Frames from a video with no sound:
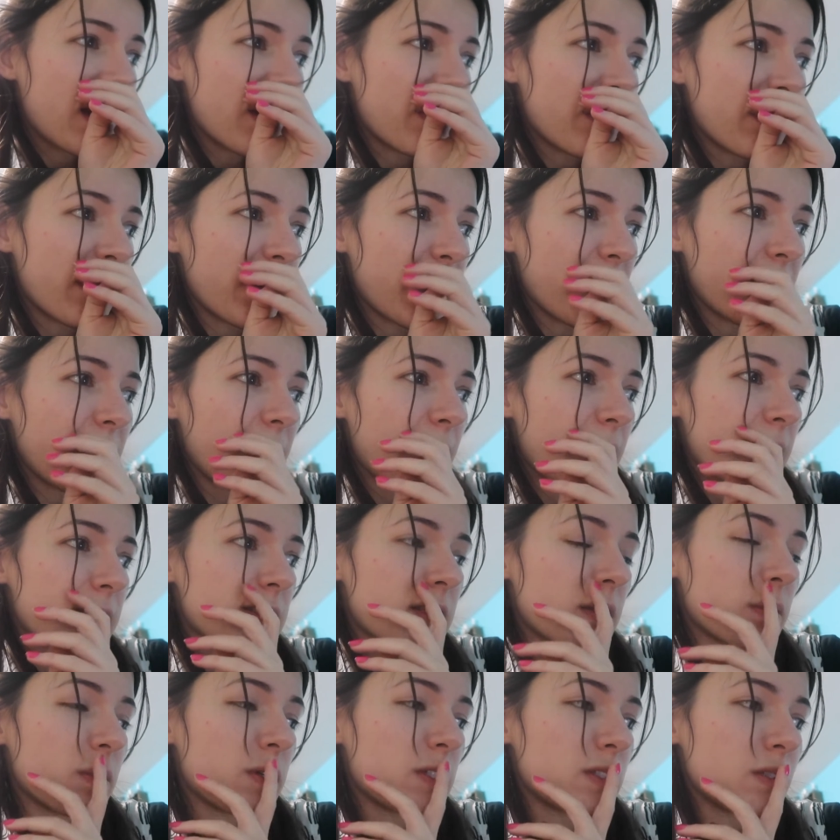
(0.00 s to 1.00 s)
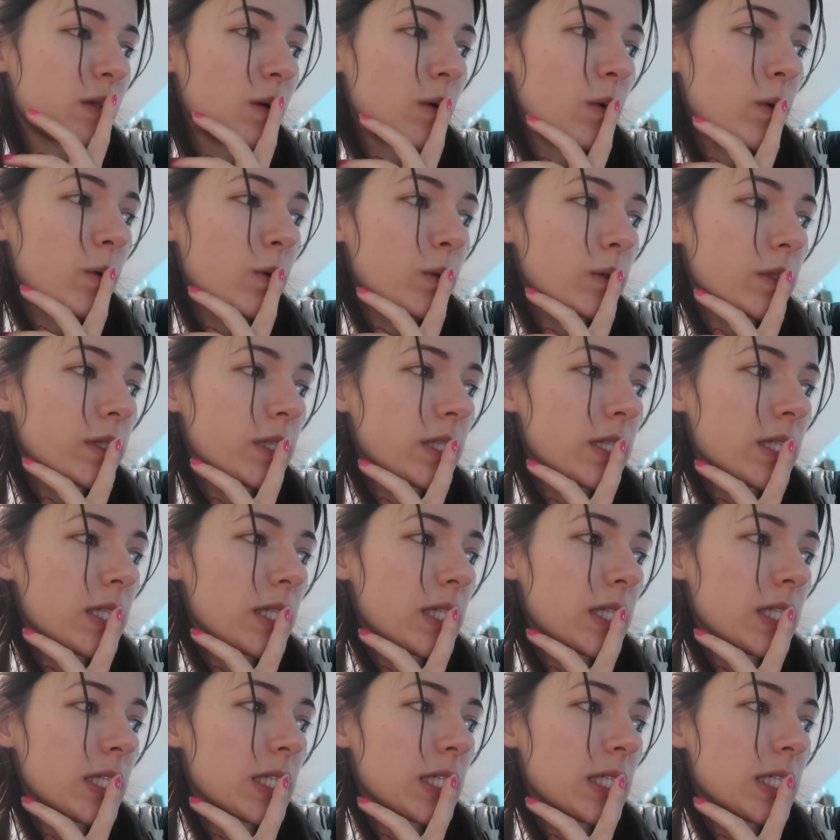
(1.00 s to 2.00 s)
but I guess it was
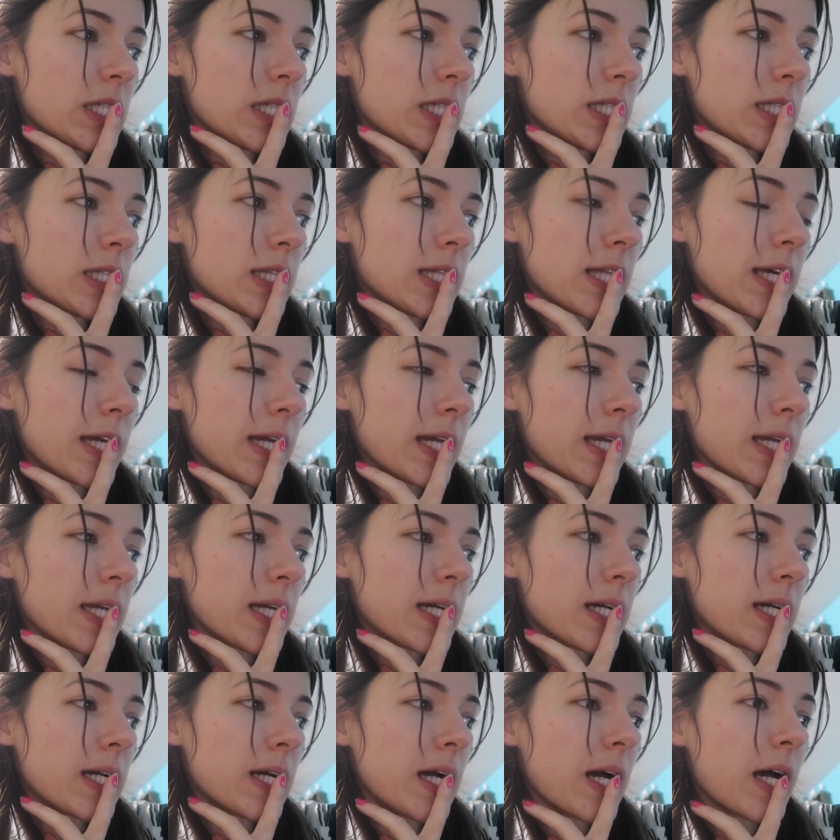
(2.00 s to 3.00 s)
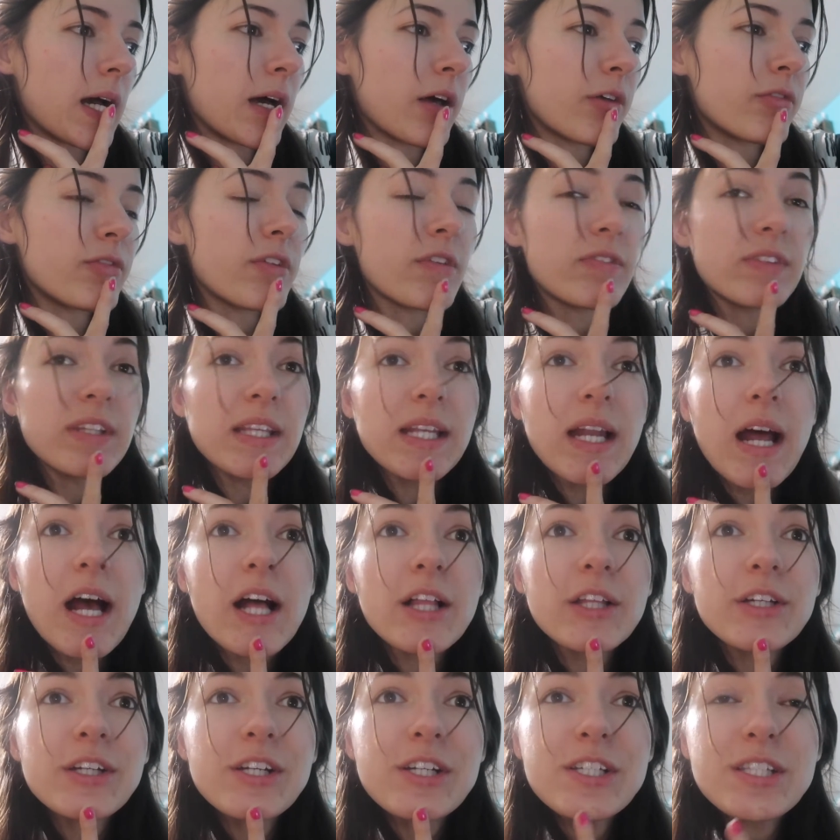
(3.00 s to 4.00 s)
only like uh, fifty
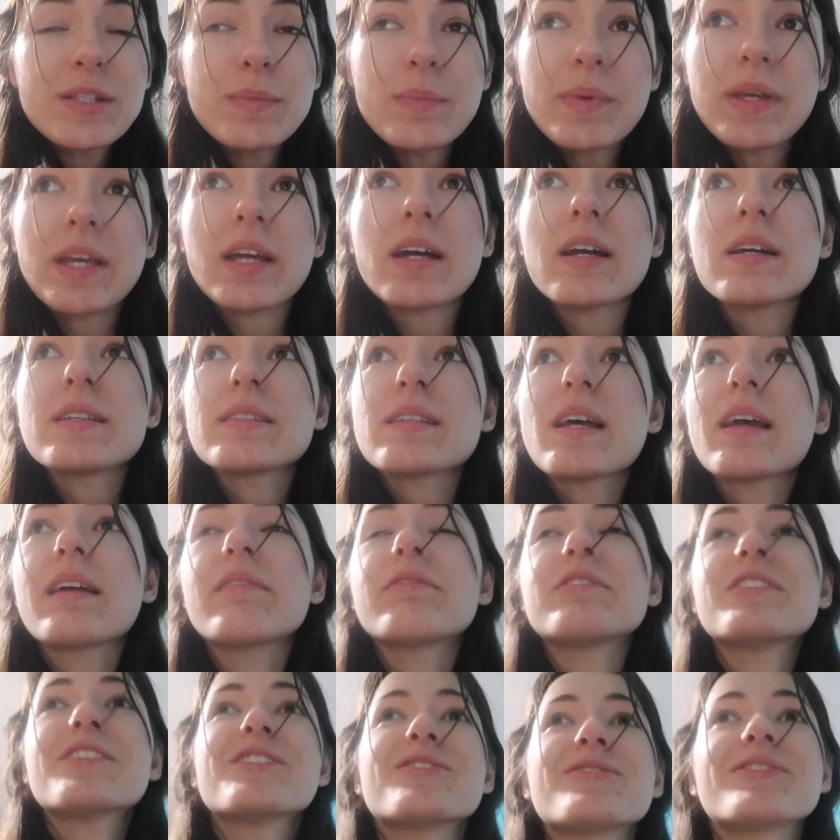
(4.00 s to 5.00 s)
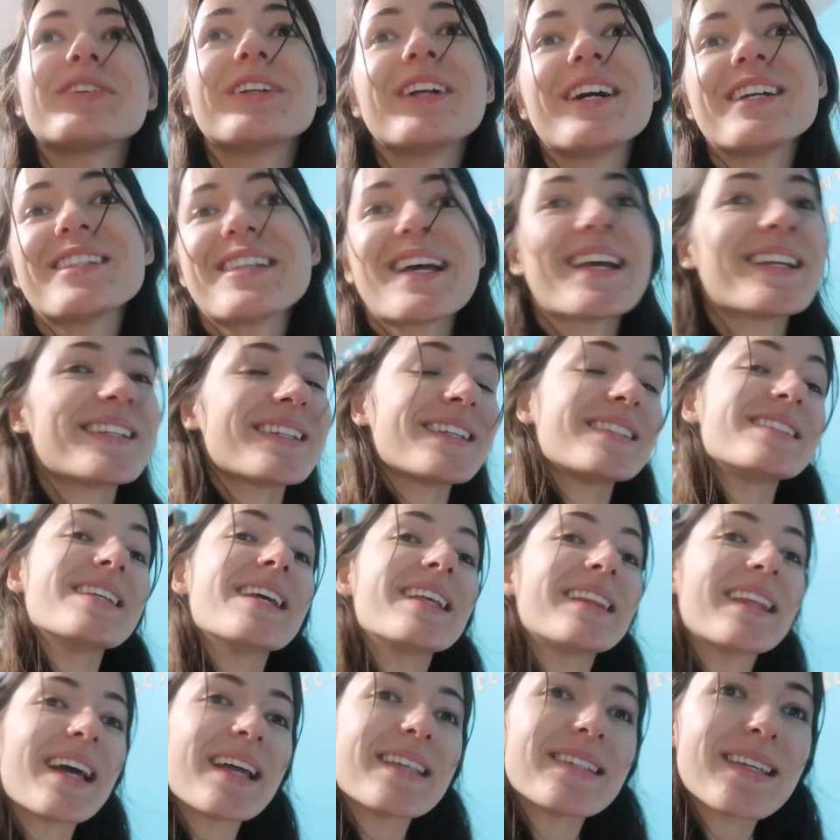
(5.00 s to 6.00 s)
dollars because I just realized I did
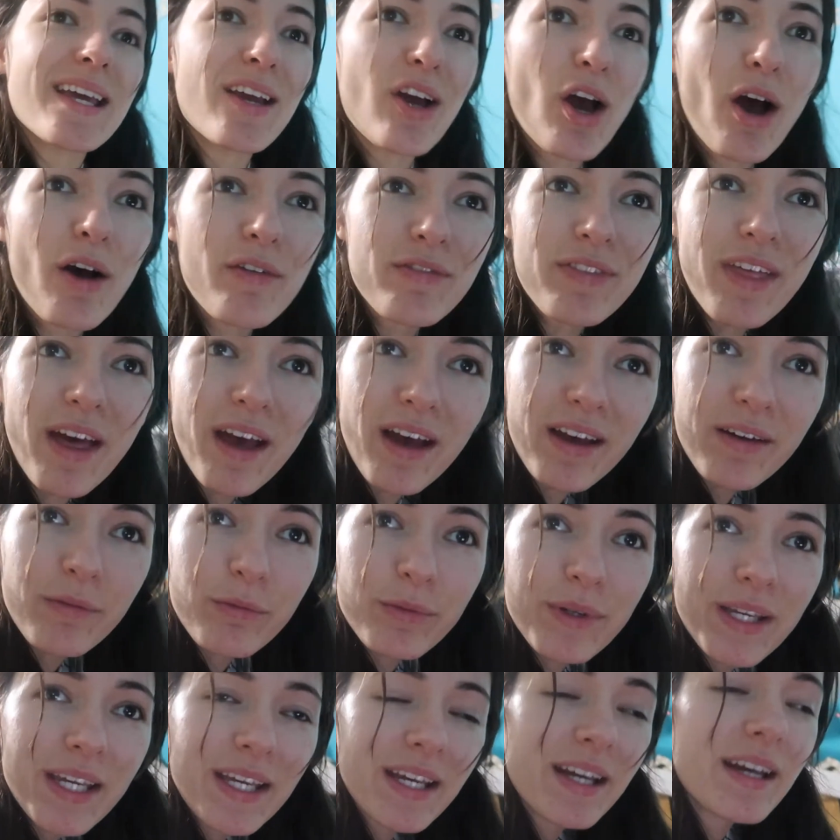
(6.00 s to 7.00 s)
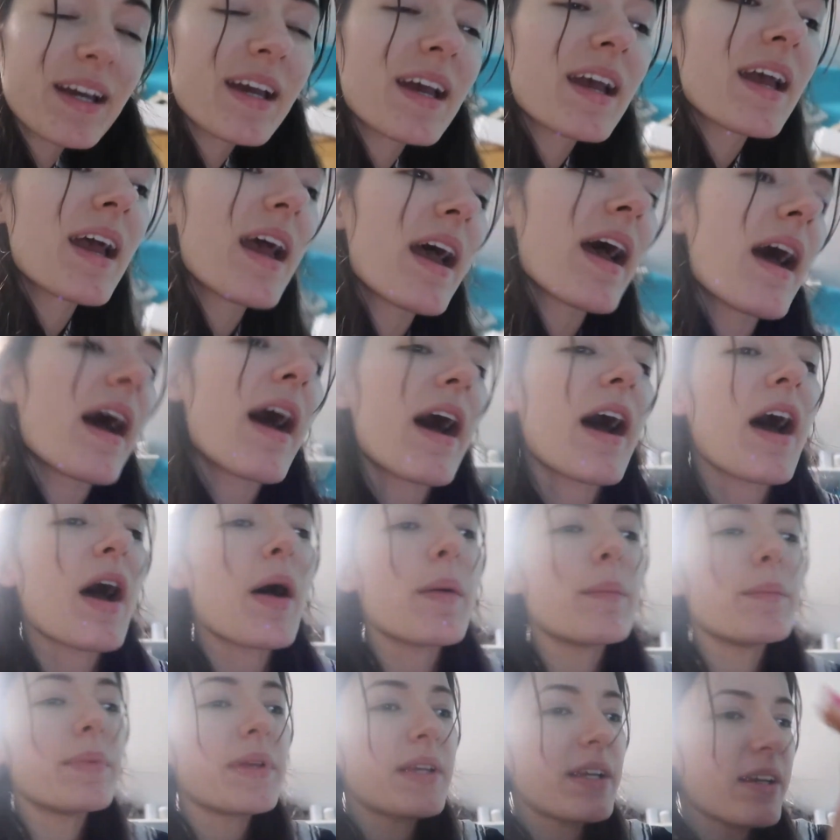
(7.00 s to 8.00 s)
take that day off that week
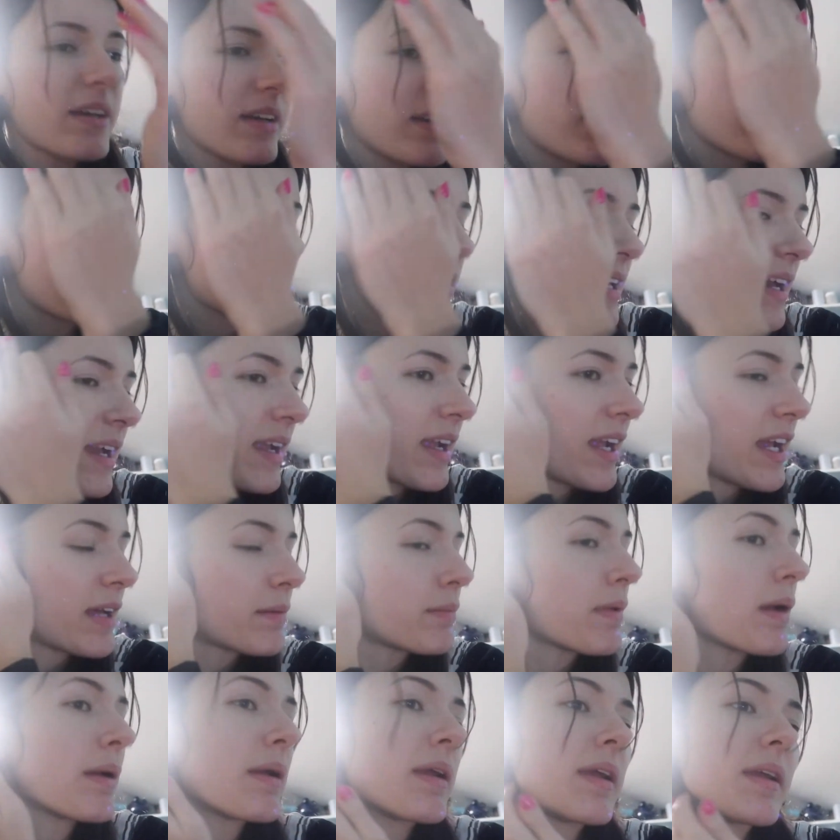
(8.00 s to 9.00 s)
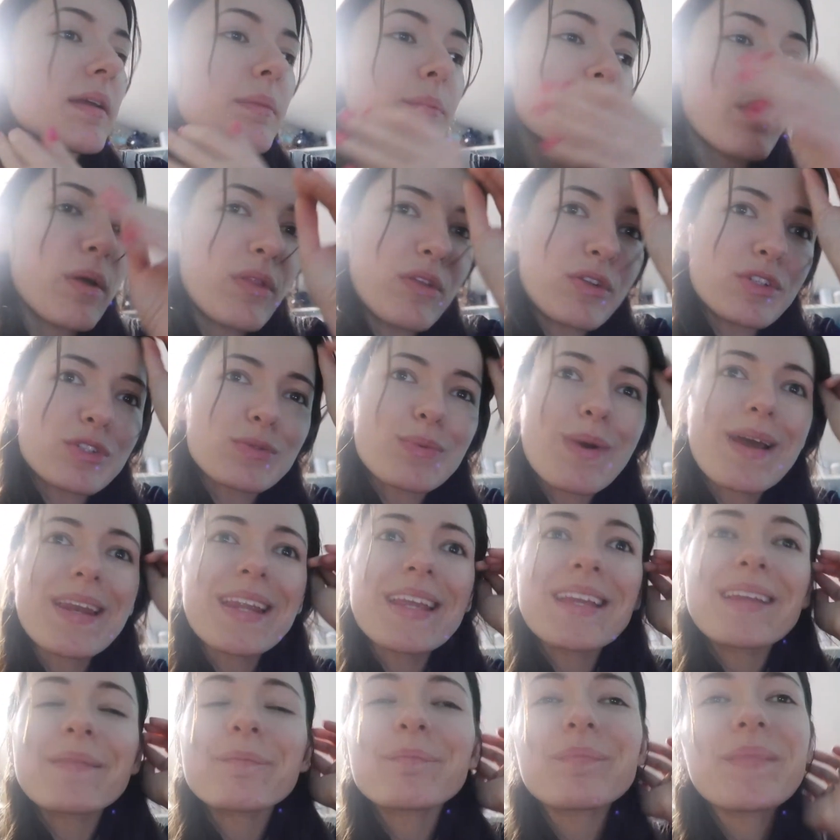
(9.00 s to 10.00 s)
um, because I had my brother's
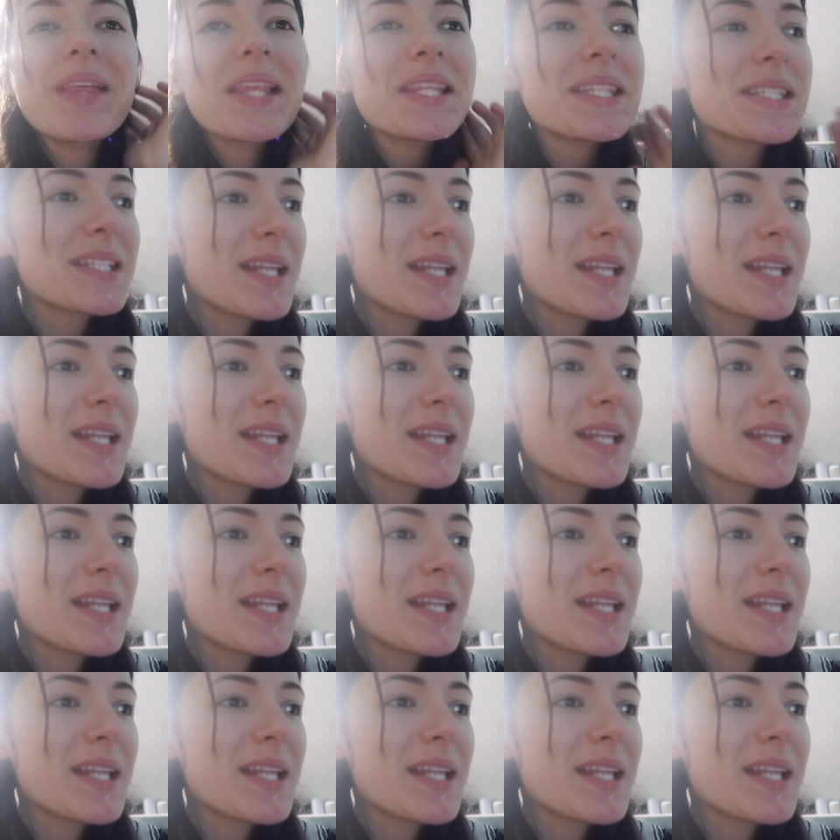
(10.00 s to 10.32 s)
wedding and